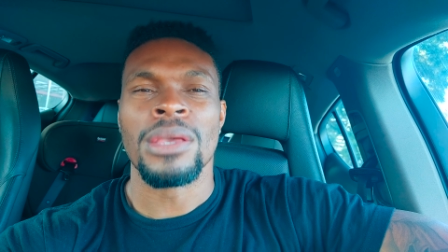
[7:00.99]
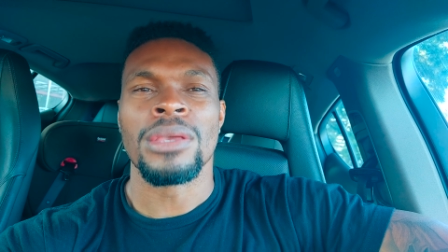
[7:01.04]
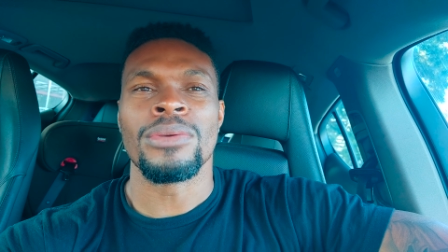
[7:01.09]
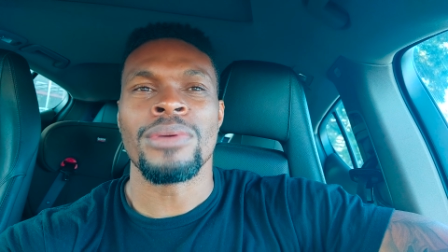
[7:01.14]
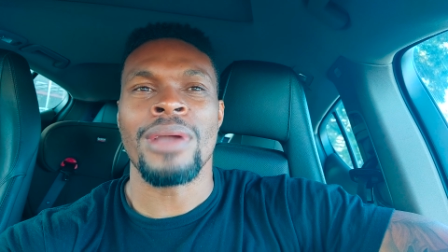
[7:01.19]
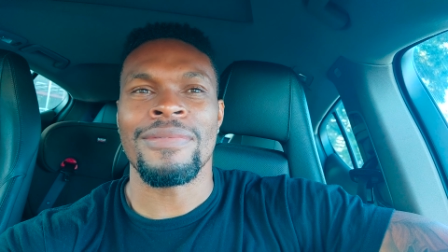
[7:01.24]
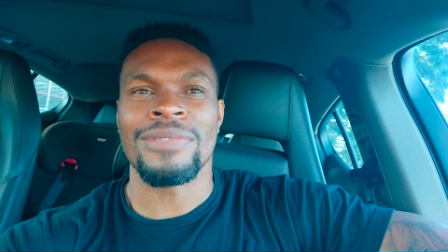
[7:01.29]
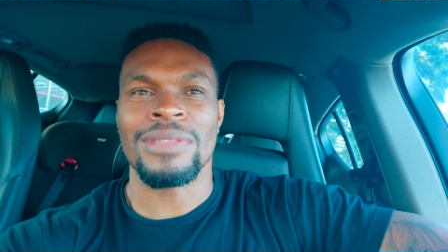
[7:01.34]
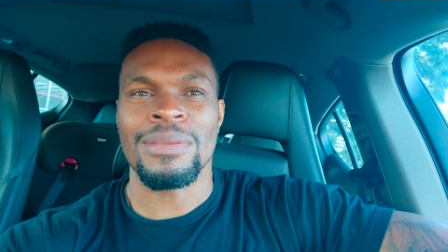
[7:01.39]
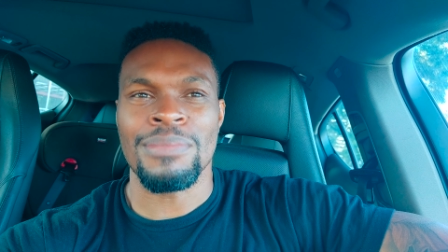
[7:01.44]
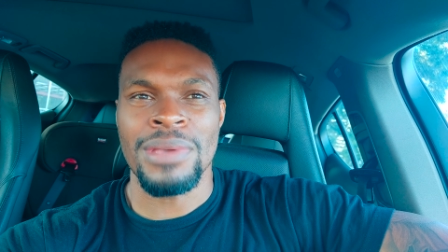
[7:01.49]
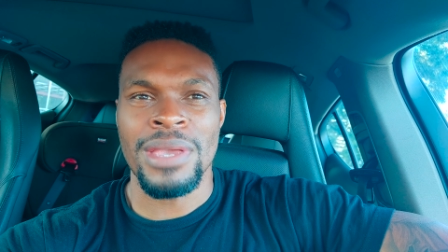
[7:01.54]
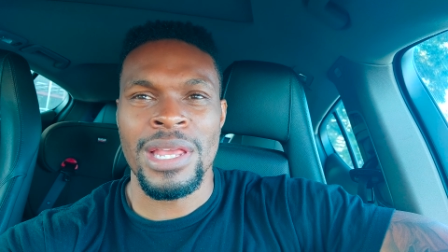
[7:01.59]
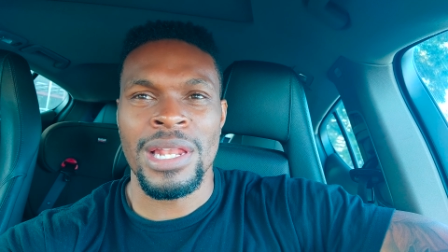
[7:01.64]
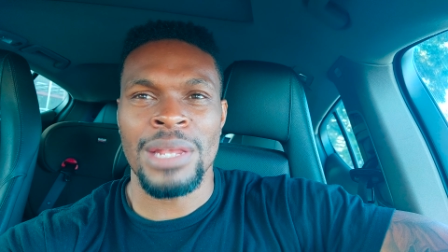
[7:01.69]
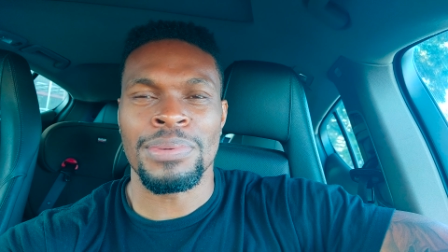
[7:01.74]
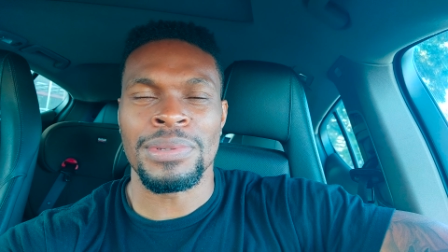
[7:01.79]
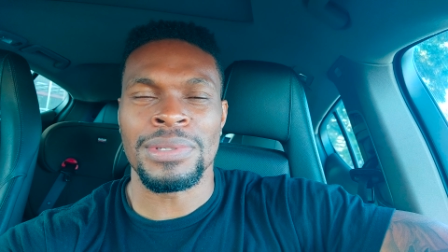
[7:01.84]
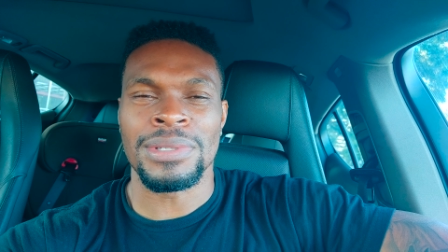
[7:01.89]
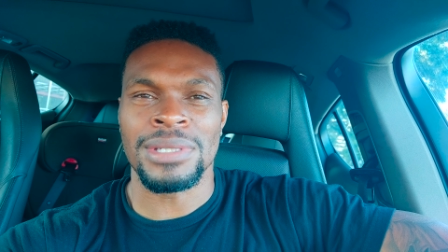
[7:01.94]
You have to be
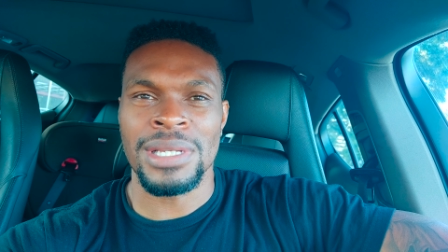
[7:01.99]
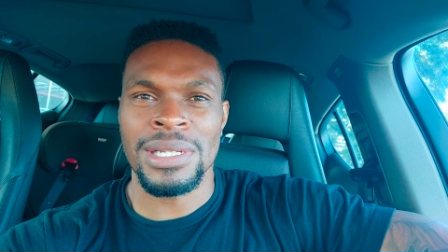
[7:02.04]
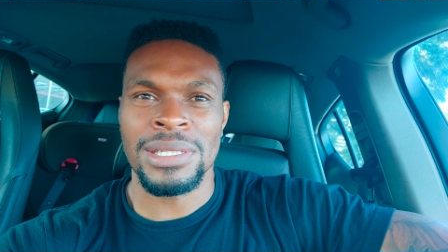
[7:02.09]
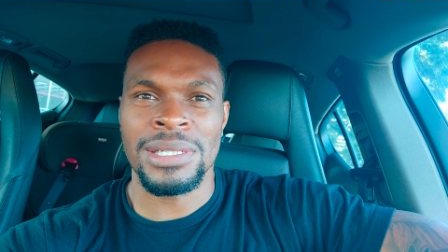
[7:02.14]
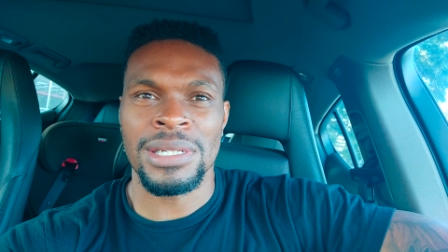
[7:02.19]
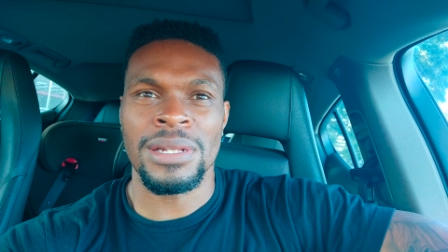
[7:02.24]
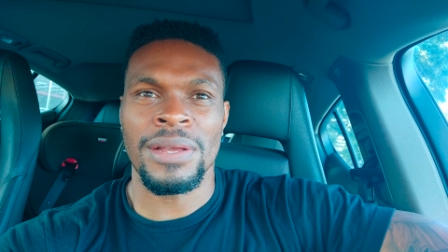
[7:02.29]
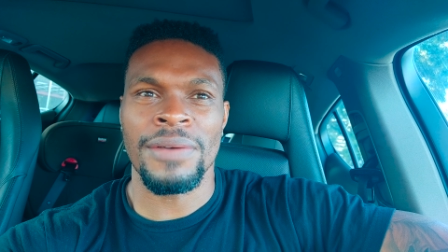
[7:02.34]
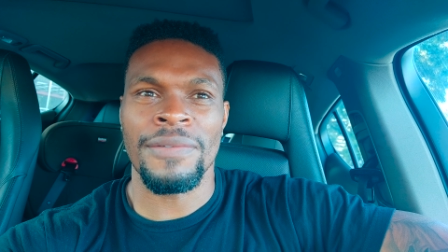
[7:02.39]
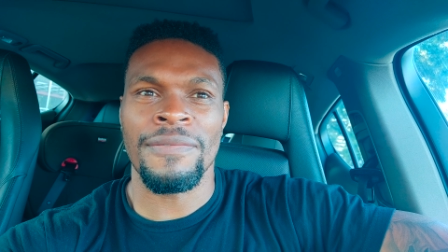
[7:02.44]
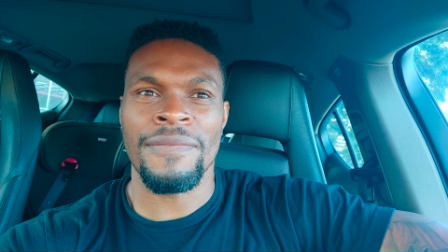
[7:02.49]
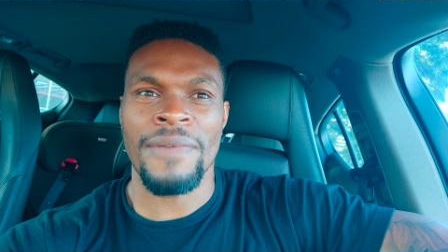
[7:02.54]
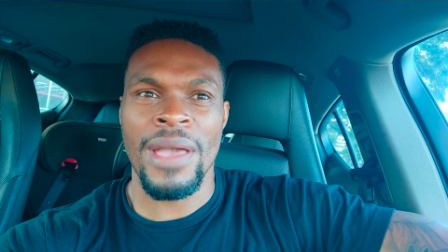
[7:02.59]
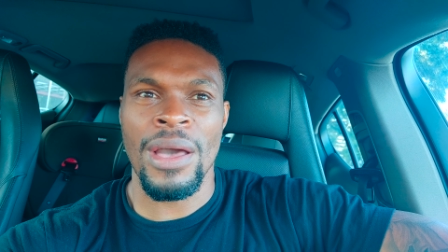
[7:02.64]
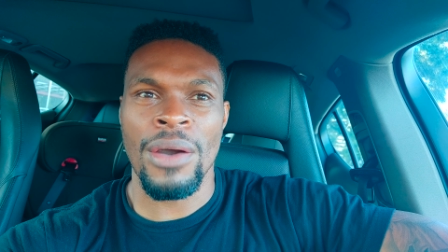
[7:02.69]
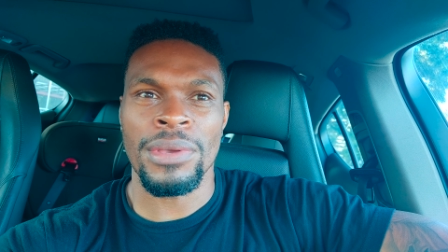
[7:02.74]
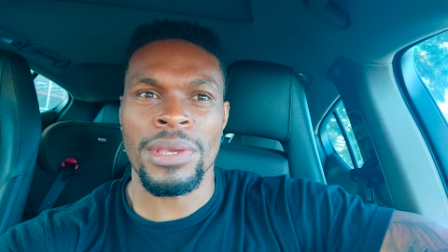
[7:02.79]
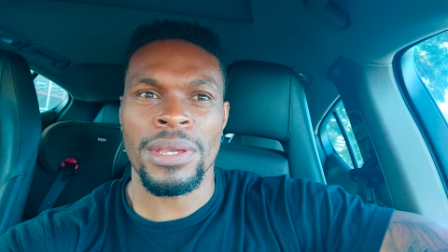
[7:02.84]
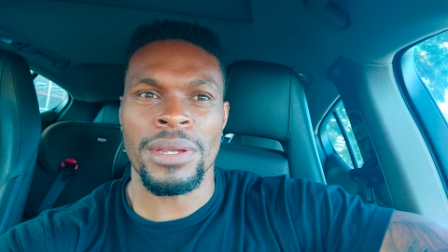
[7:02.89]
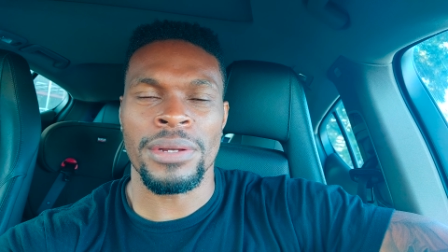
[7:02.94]
in a position of
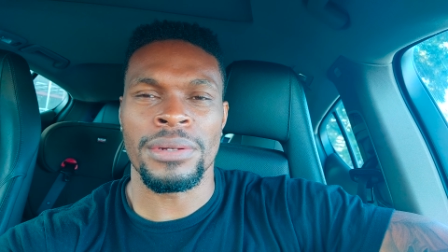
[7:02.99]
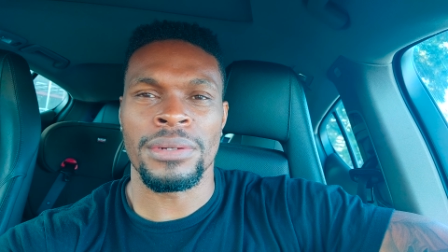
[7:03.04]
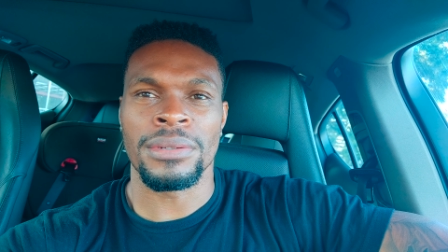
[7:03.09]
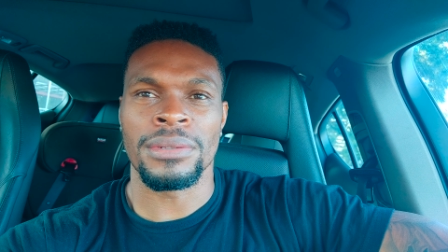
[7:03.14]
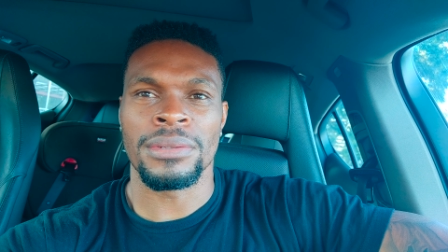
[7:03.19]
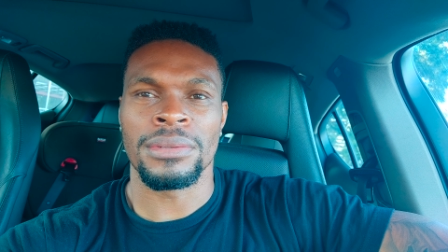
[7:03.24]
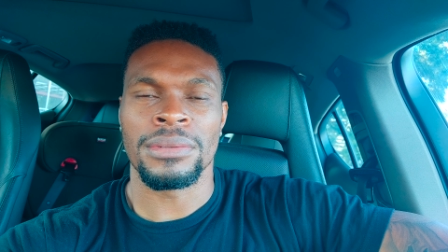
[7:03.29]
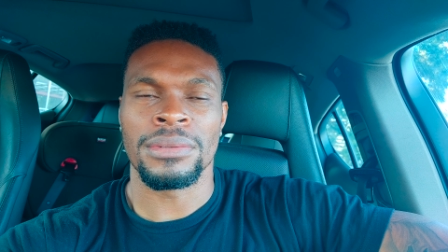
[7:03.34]
failure,